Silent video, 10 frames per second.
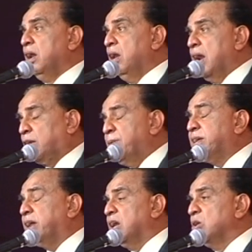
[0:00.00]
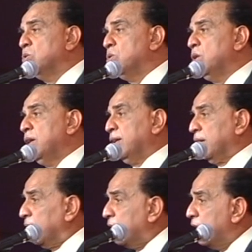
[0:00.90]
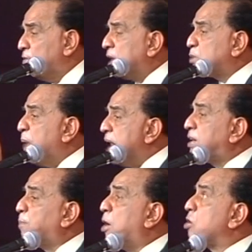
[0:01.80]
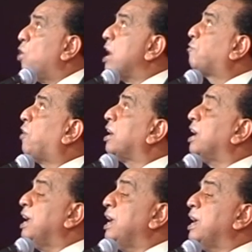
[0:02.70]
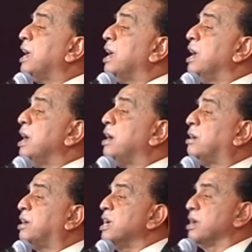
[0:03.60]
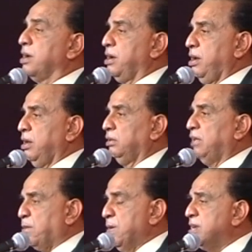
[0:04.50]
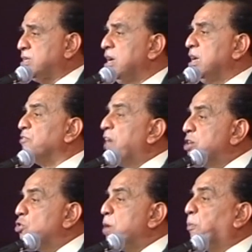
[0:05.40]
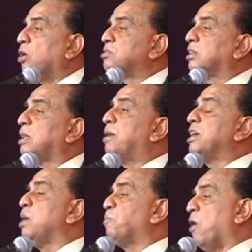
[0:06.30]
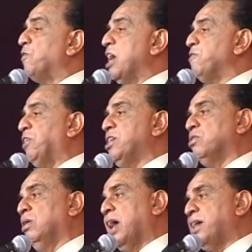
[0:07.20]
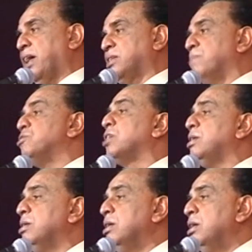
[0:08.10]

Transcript: Let me tell you, he was bent upon going for EET. That means when you deposit the money in Provident Fund, you will get exemption.